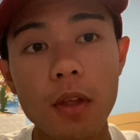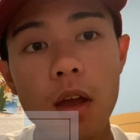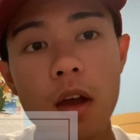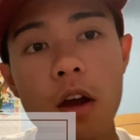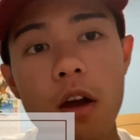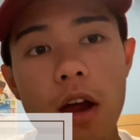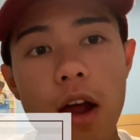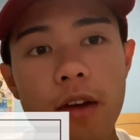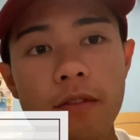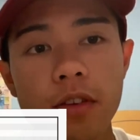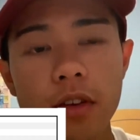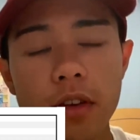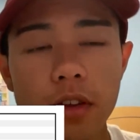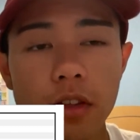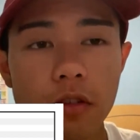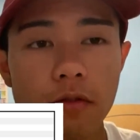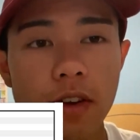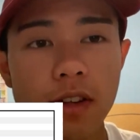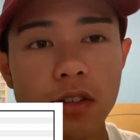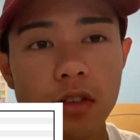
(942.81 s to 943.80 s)
All right, I feel
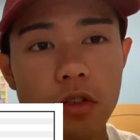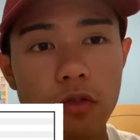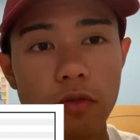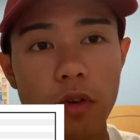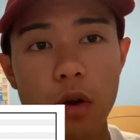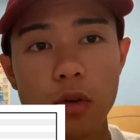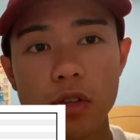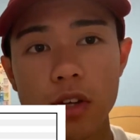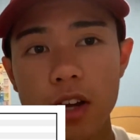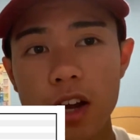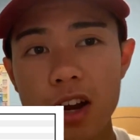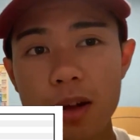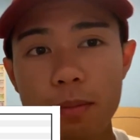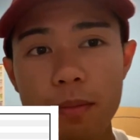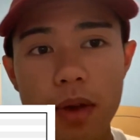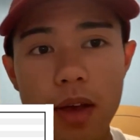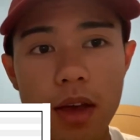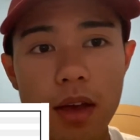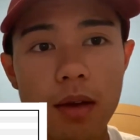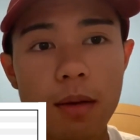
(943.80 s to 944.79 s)
like the rest of the rows are kind of
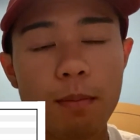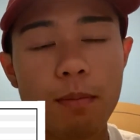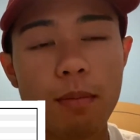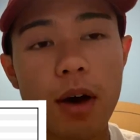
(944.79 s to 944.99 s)
meh,